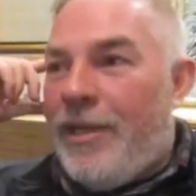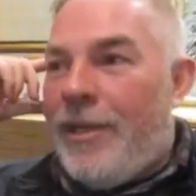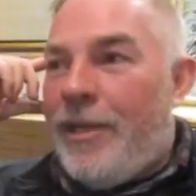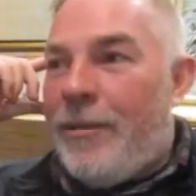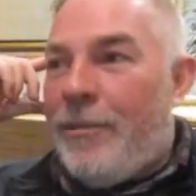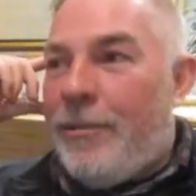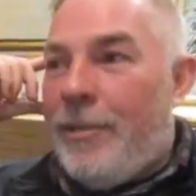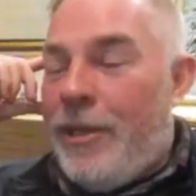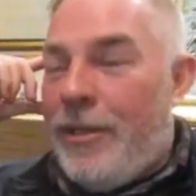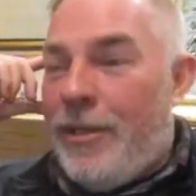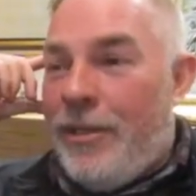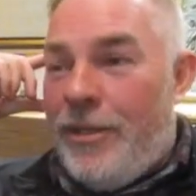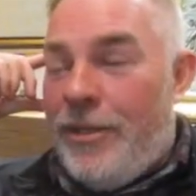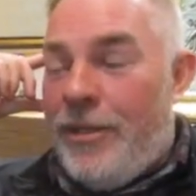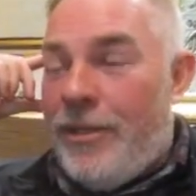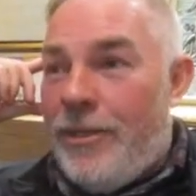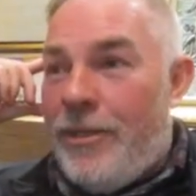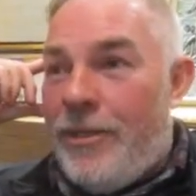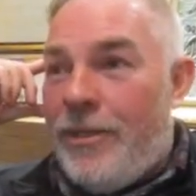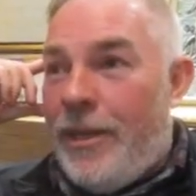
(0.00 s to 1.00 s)

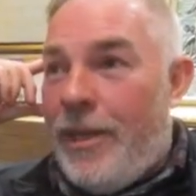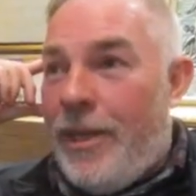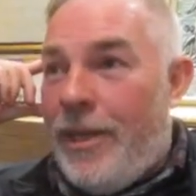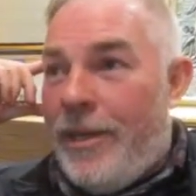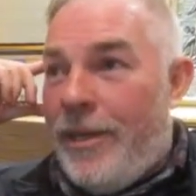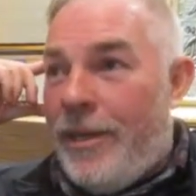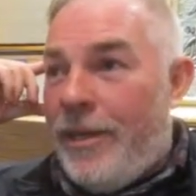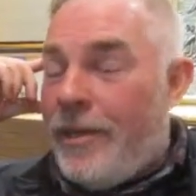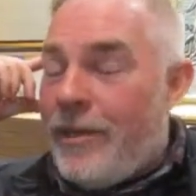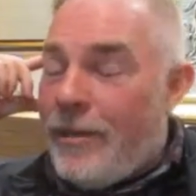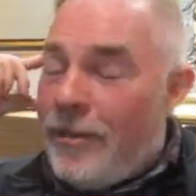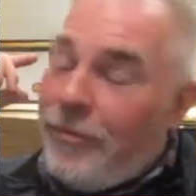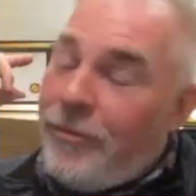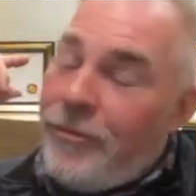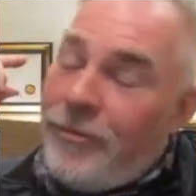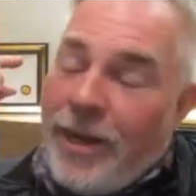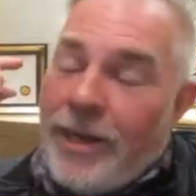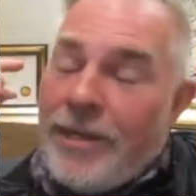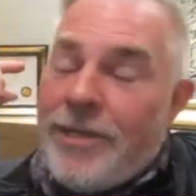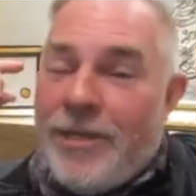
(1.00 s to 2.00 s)
Because it's a
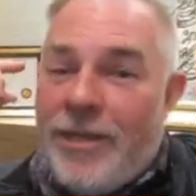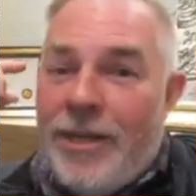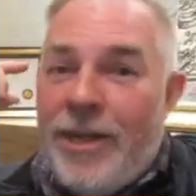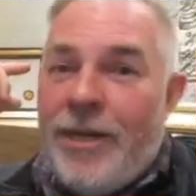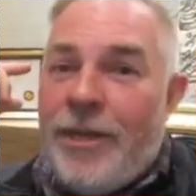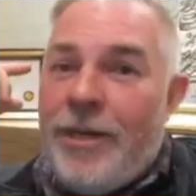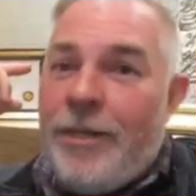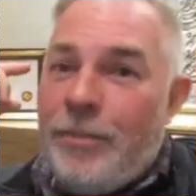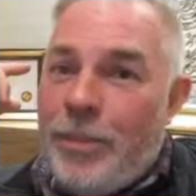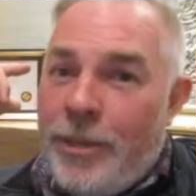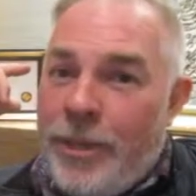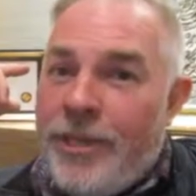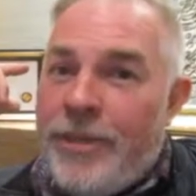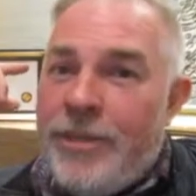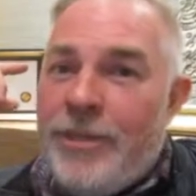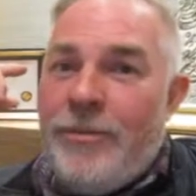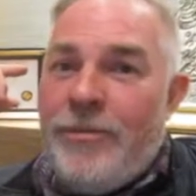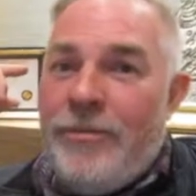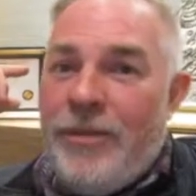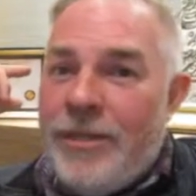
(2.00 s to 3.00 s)
fascinating place to
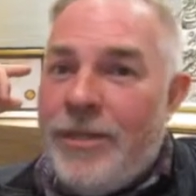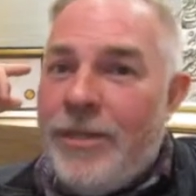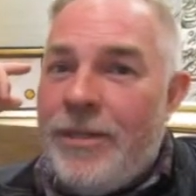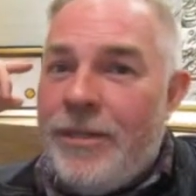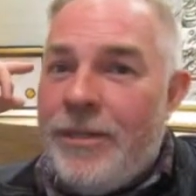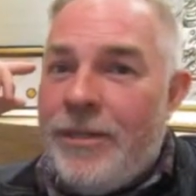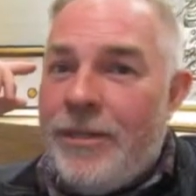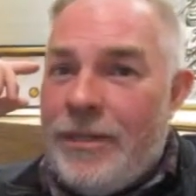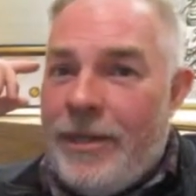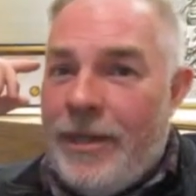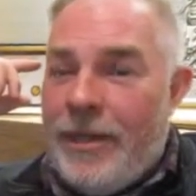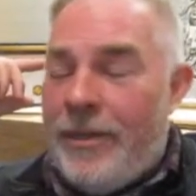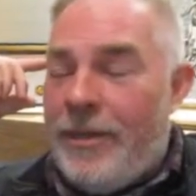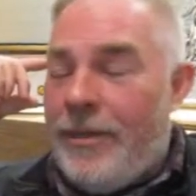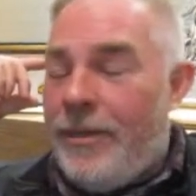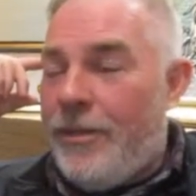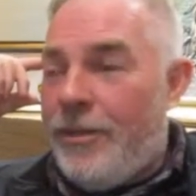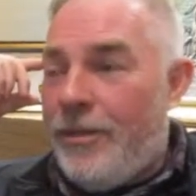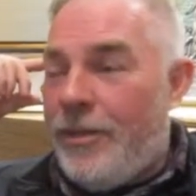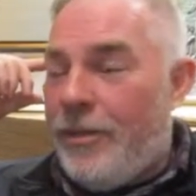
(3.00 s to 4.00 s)
visit.
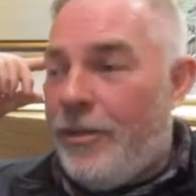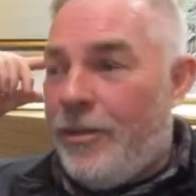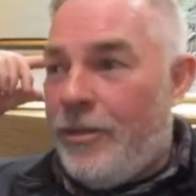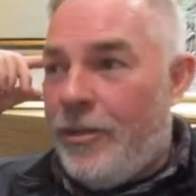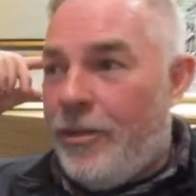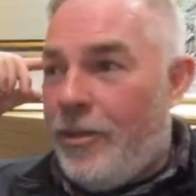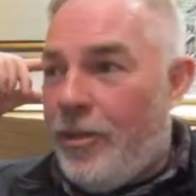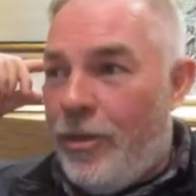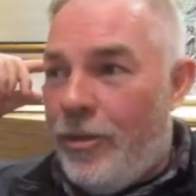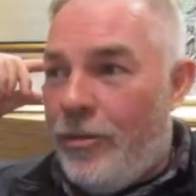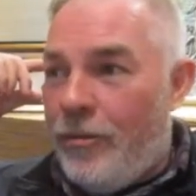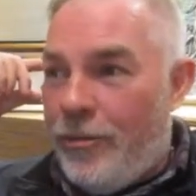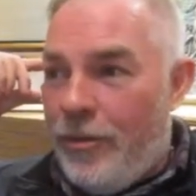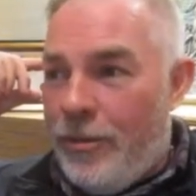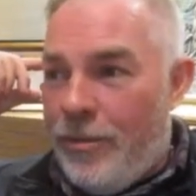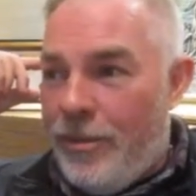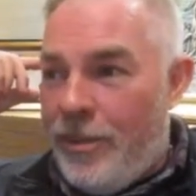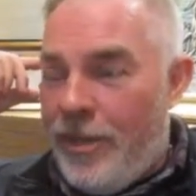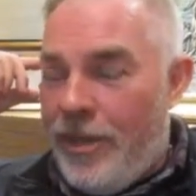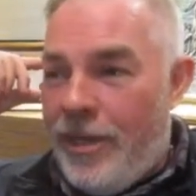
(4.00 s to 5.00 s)

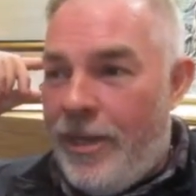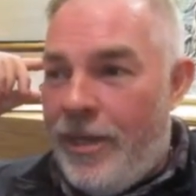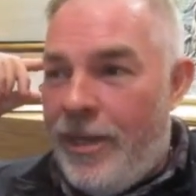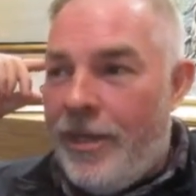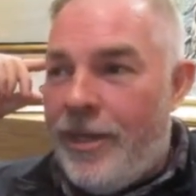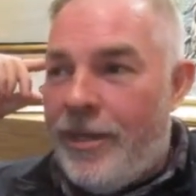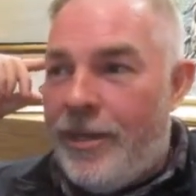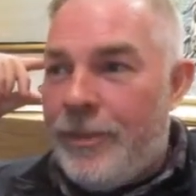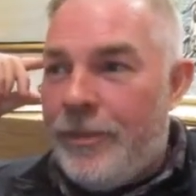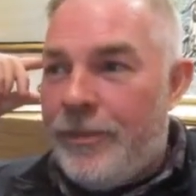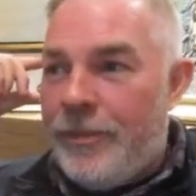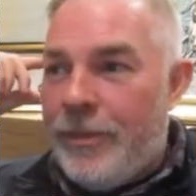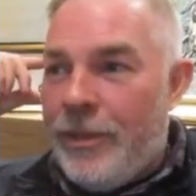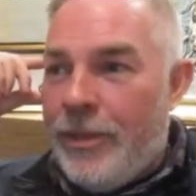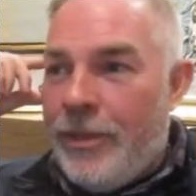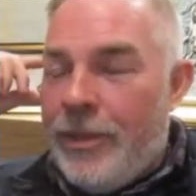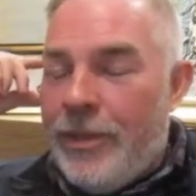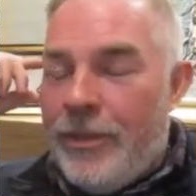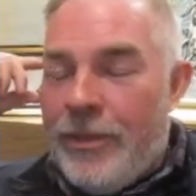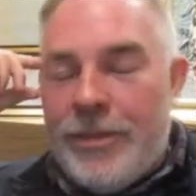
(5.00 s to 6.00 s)
From
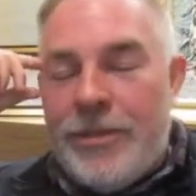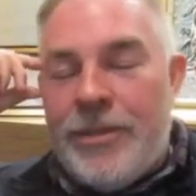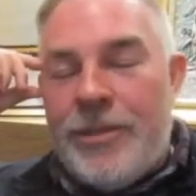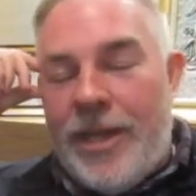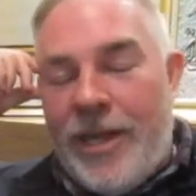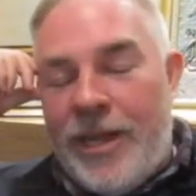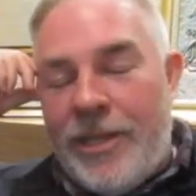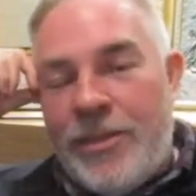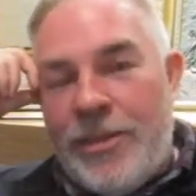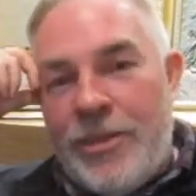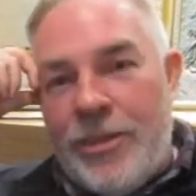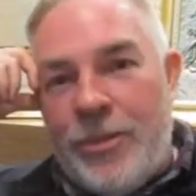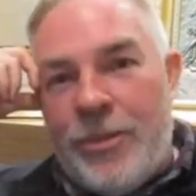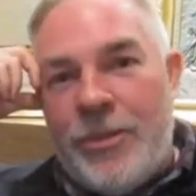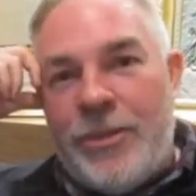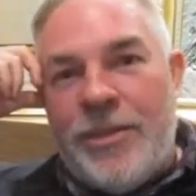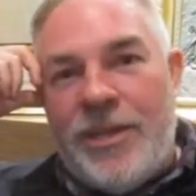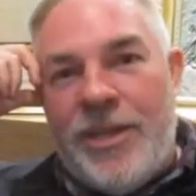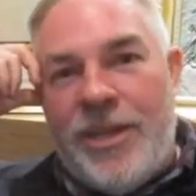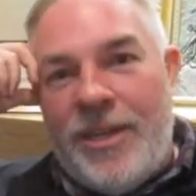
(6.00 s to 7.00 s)
the sights you will
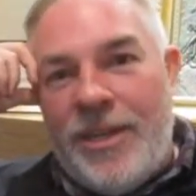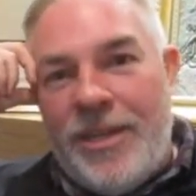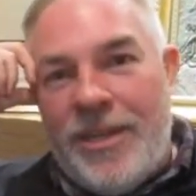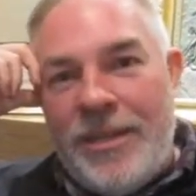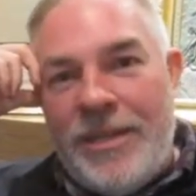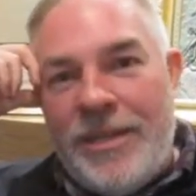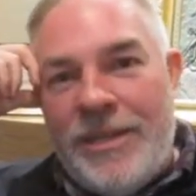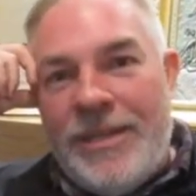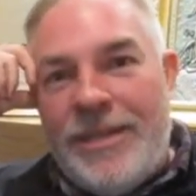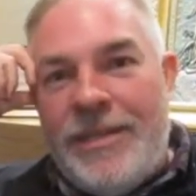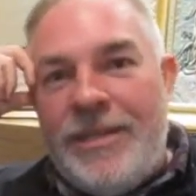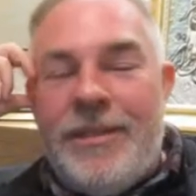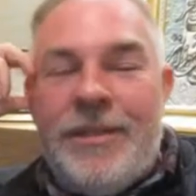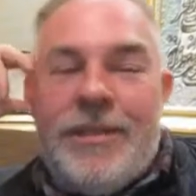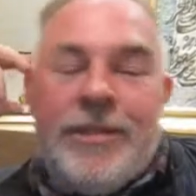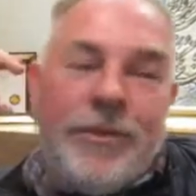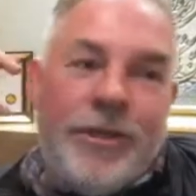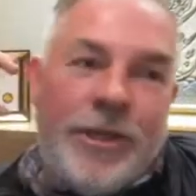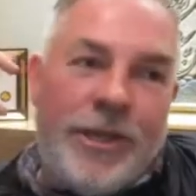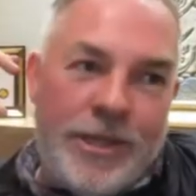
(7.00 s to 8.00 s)
see,
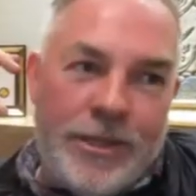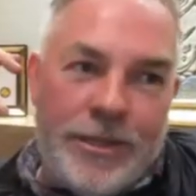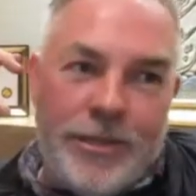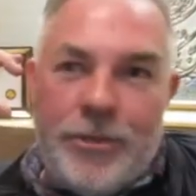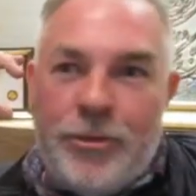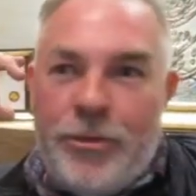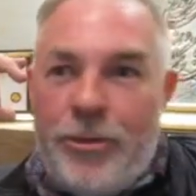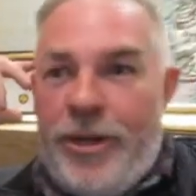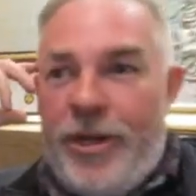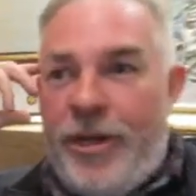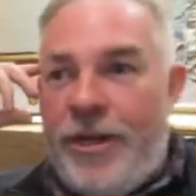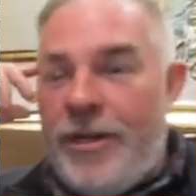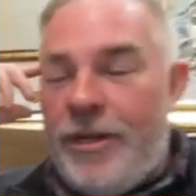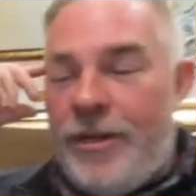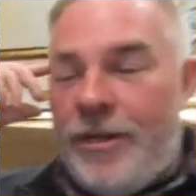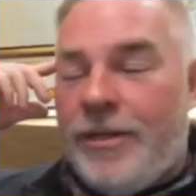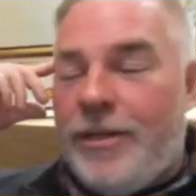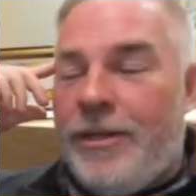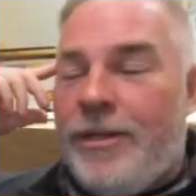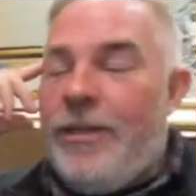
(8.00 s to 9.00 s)
the history,
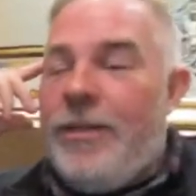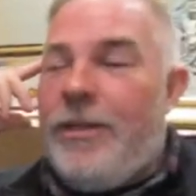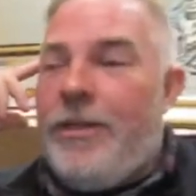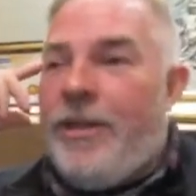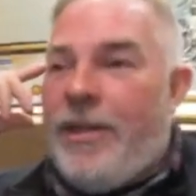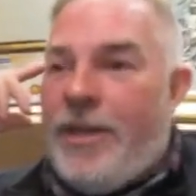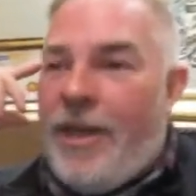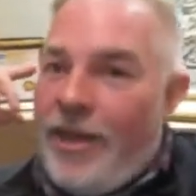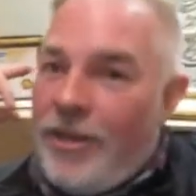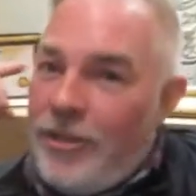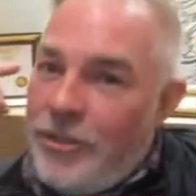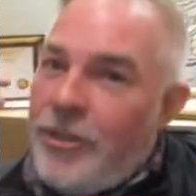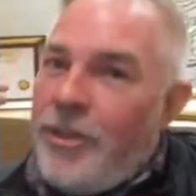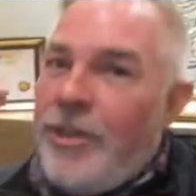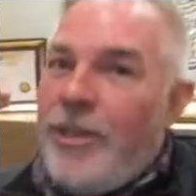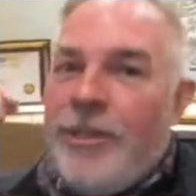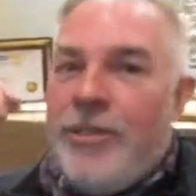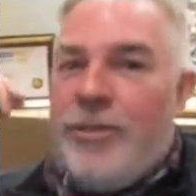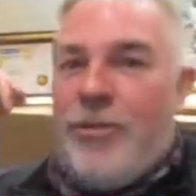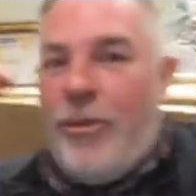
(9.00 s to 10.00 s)
the ancient
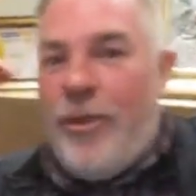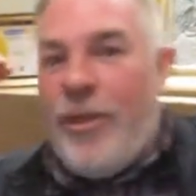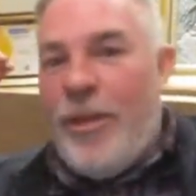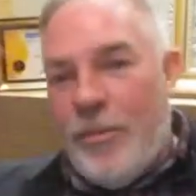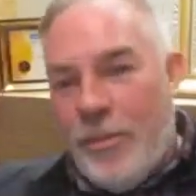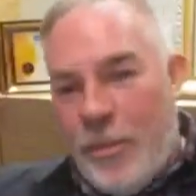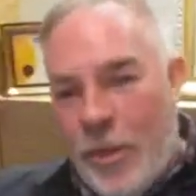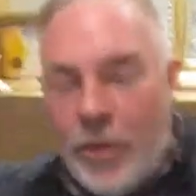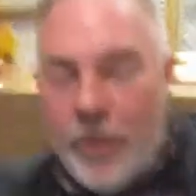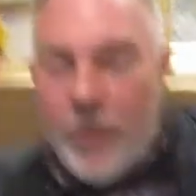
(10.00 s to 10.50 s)
history, the modern